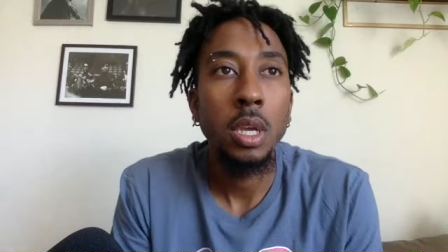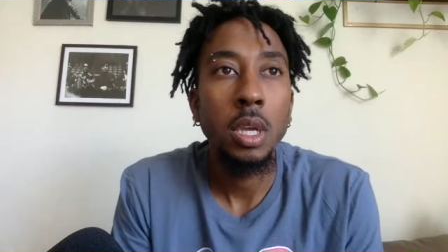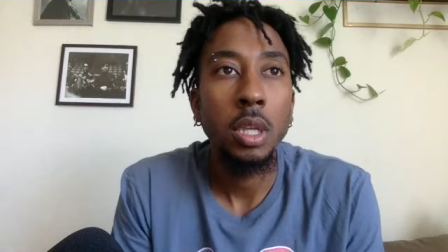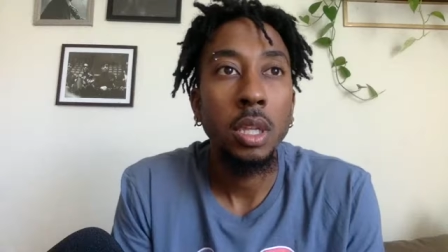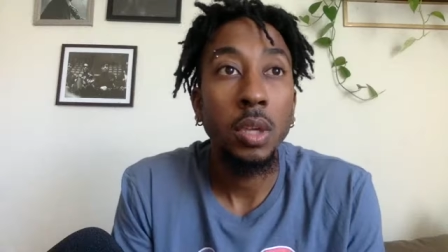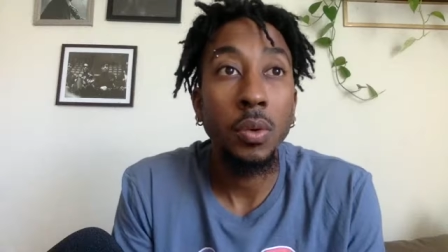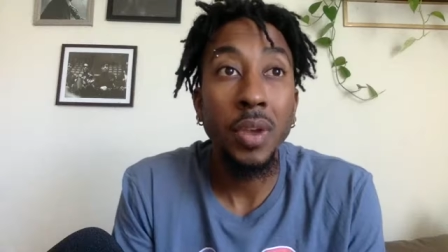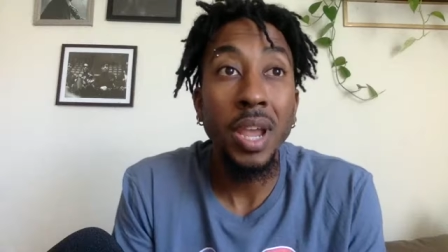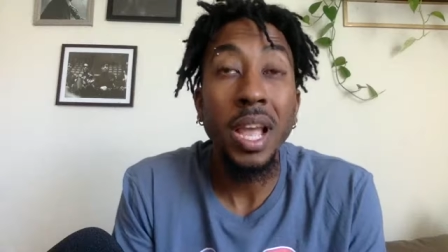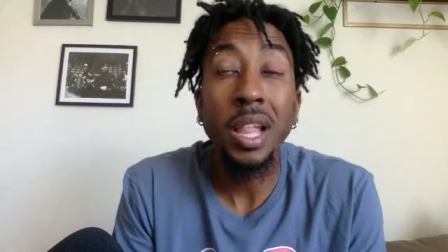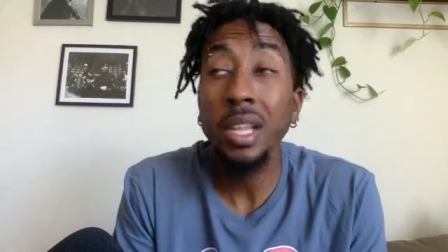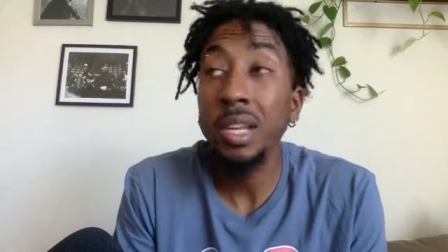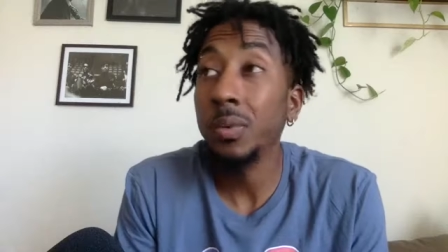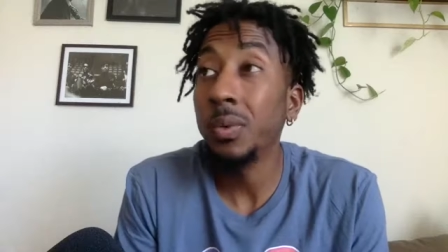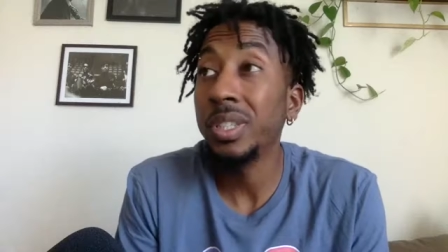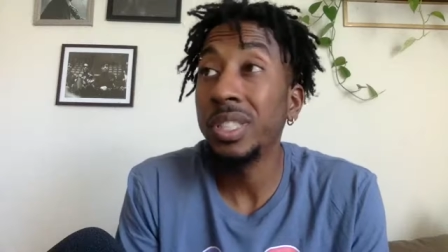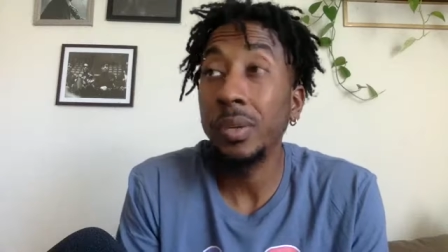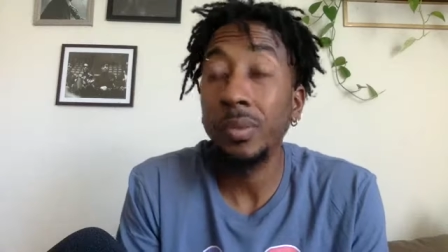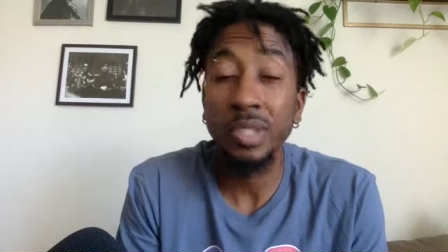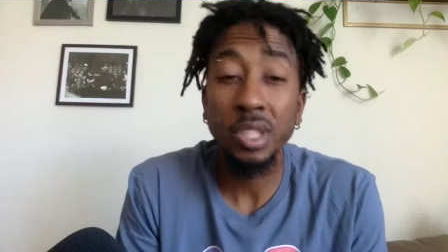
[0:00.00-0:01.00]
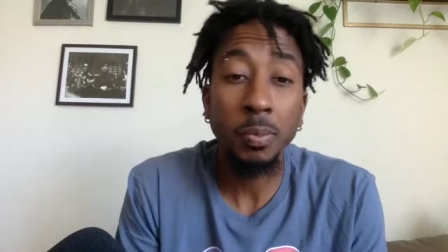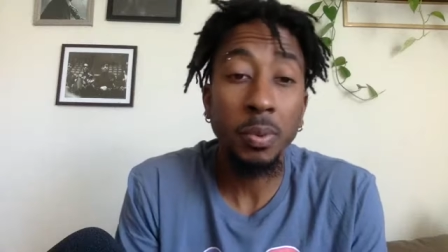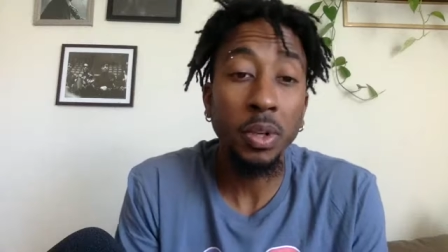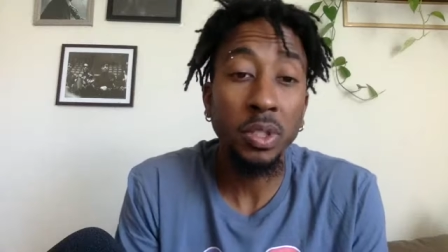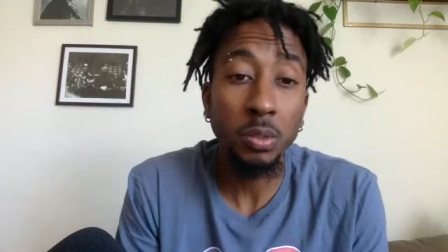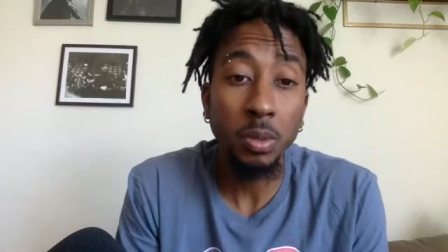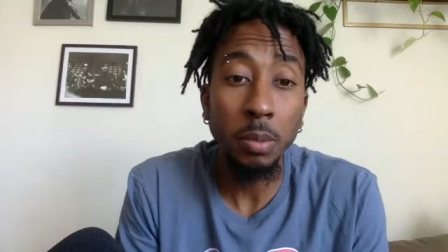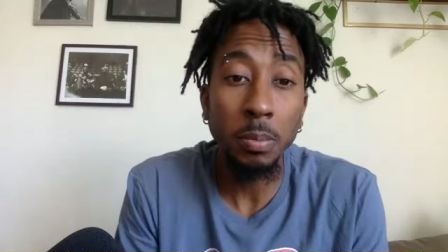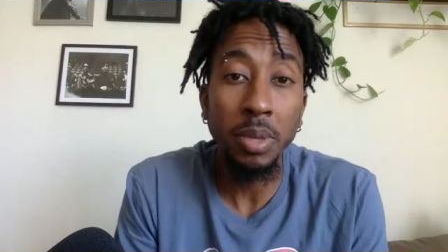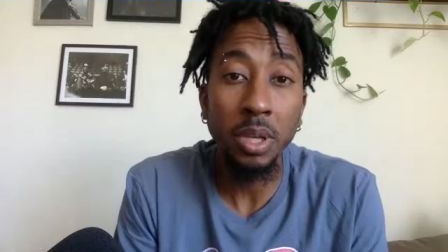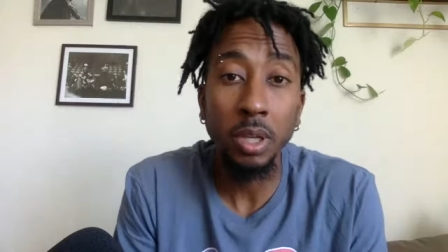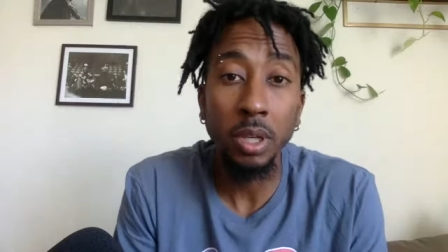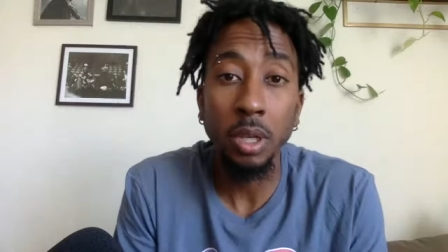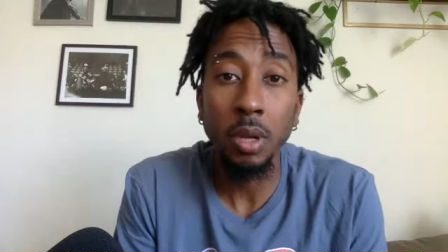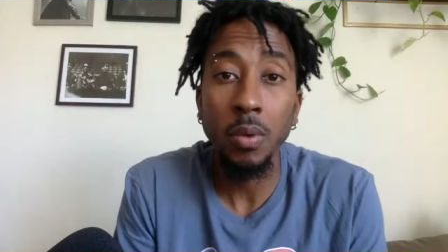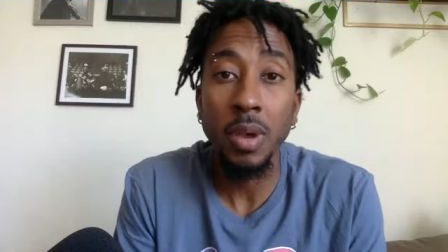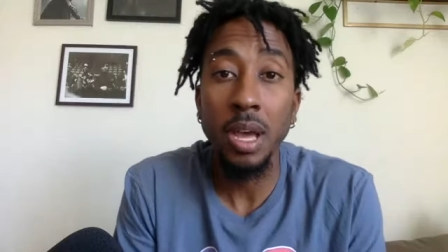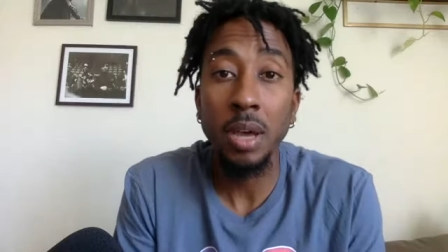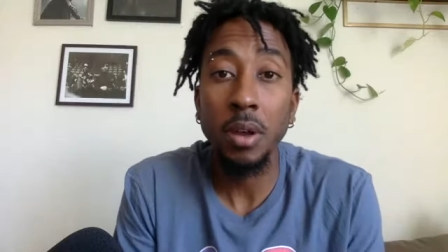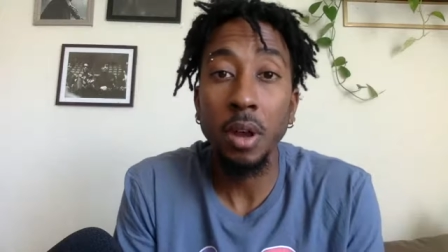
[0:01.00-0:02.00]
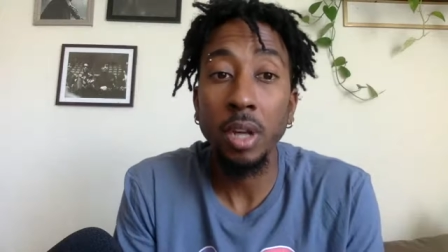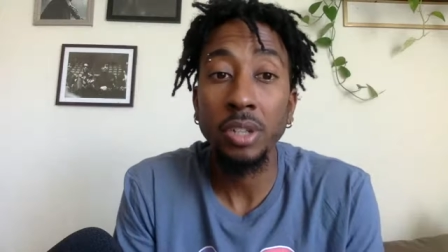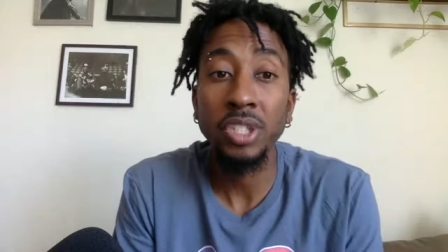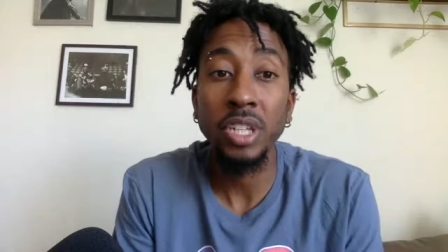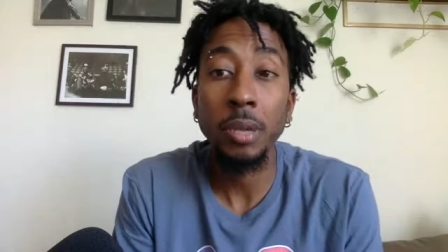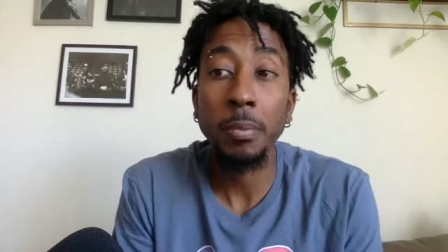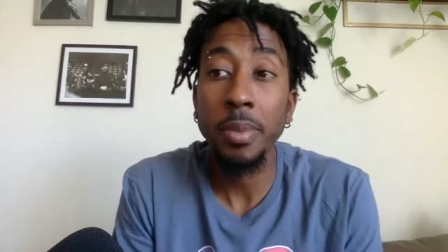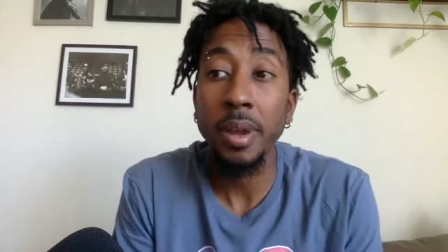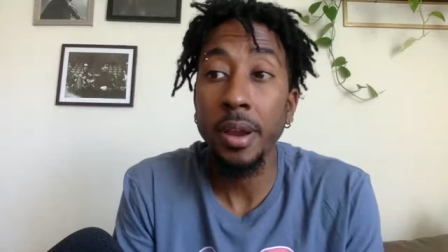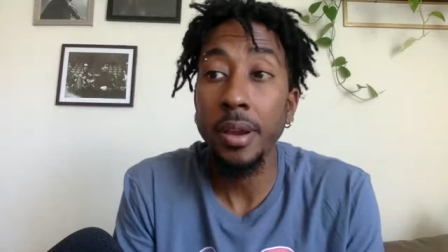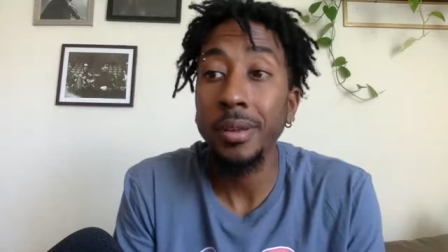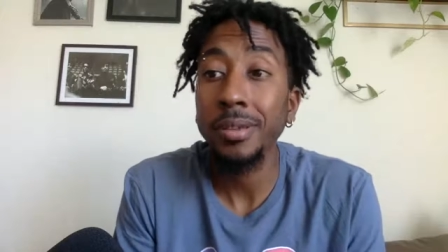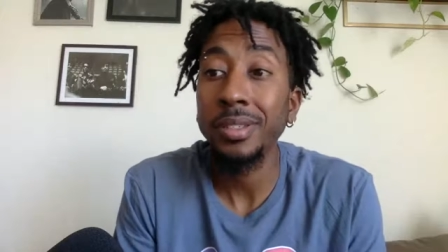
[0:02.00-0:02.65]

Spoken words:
The reality was they were supposed to be building around RJ Barrett